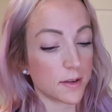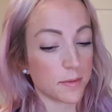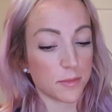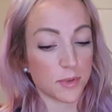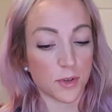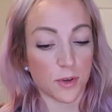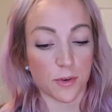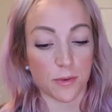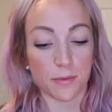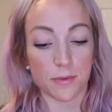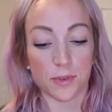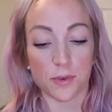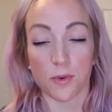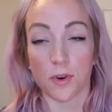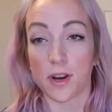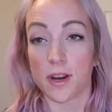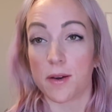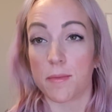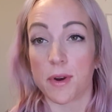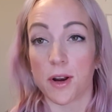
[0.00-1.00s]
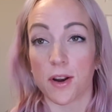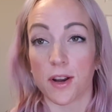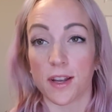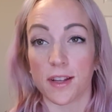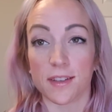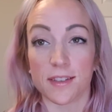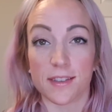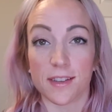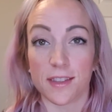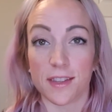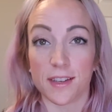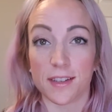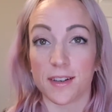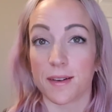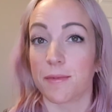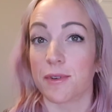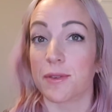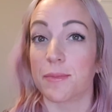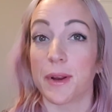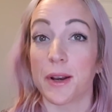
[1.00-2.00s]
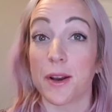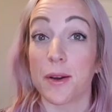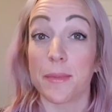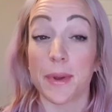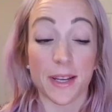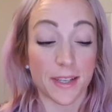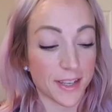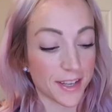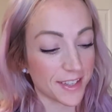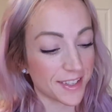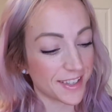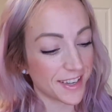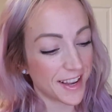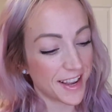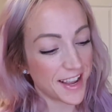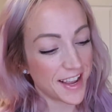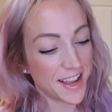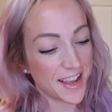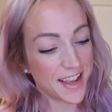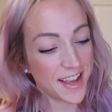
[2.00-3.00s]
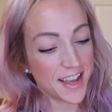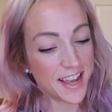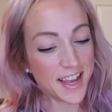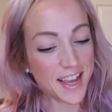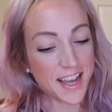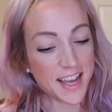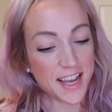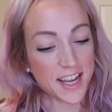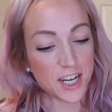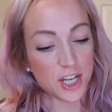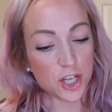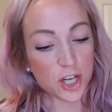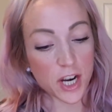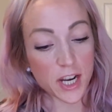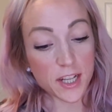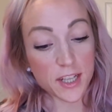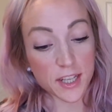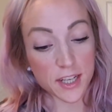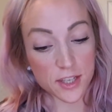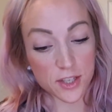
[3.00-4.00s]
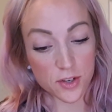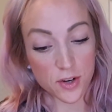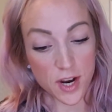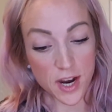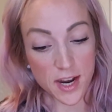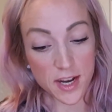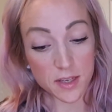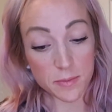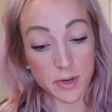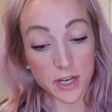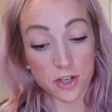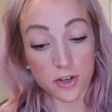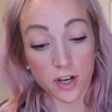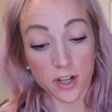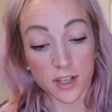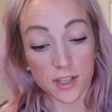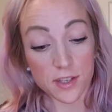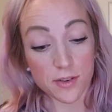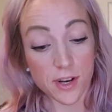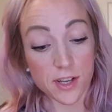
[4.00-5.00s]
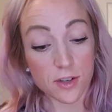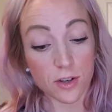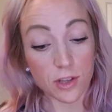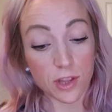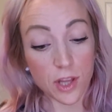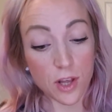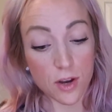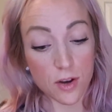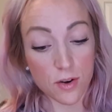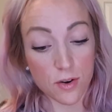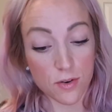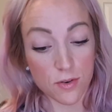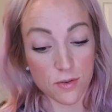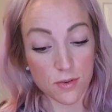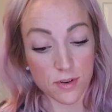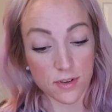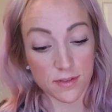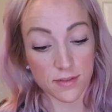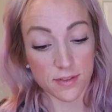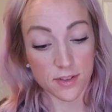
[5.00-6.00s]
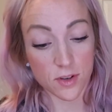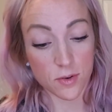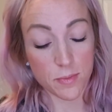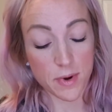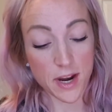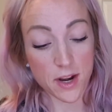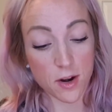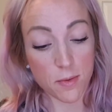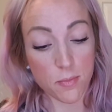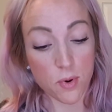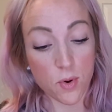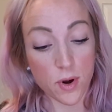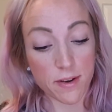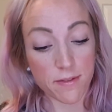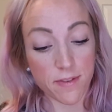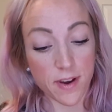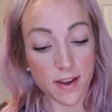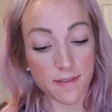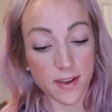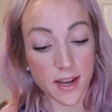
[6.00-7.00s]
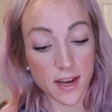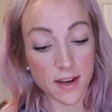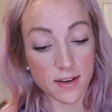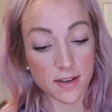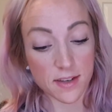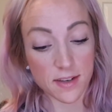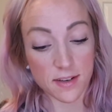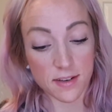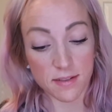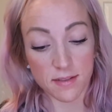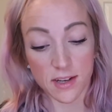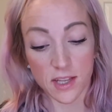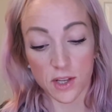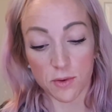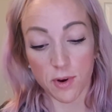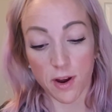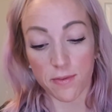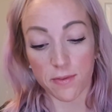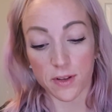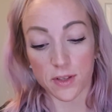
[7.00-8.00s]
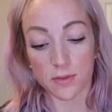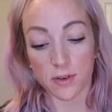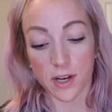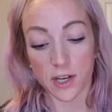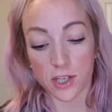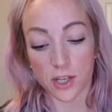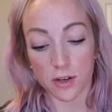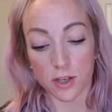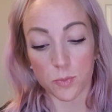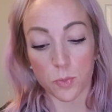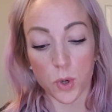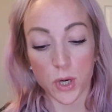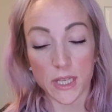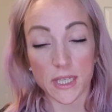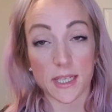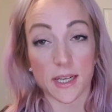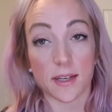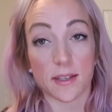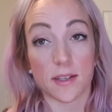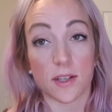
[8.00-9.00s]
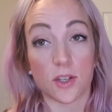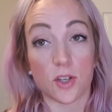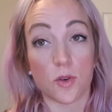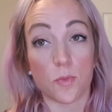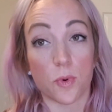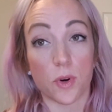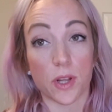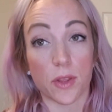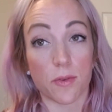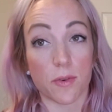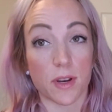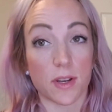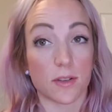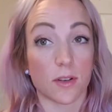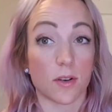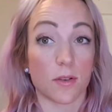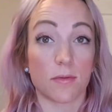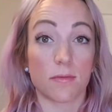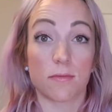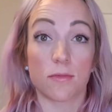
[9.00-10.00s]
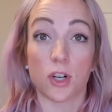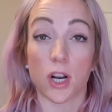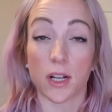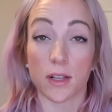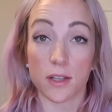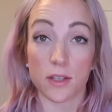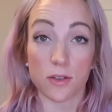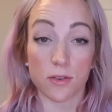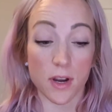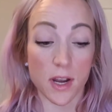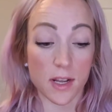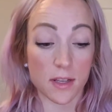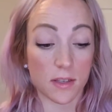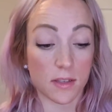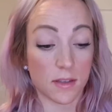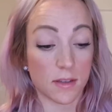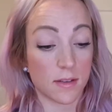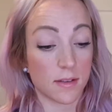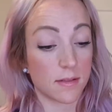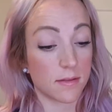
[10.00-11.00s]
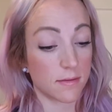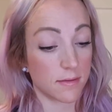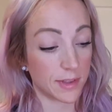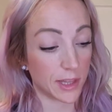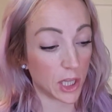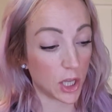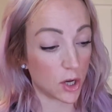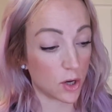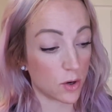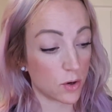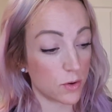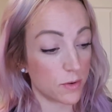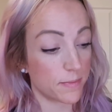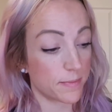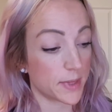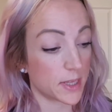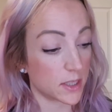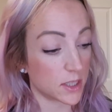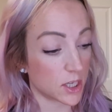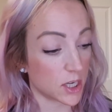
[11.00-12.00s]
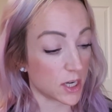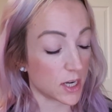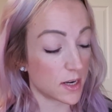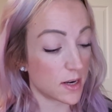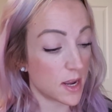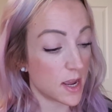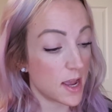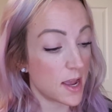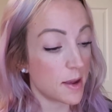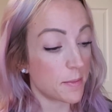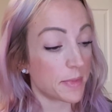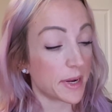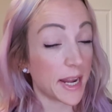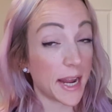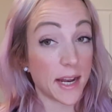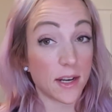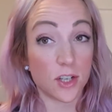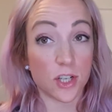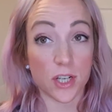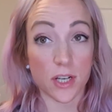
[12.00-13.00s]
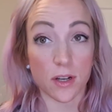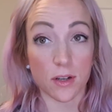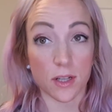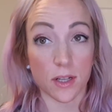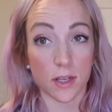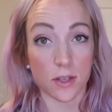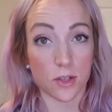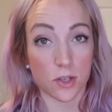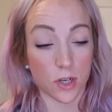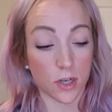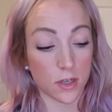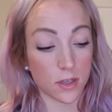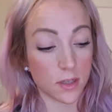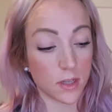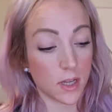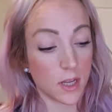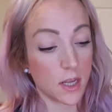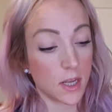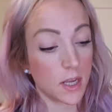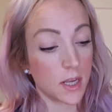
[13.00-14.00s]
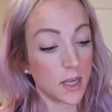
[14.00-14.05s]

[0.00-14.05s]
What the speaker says: so sorry Americans that these numbers might not make sense. Triglycerides, my triglycerides are low, so mine are 0.58, and the reference range there is 0.6 to 2.3. So triglycerides low, that's good. My HDL cholesterol,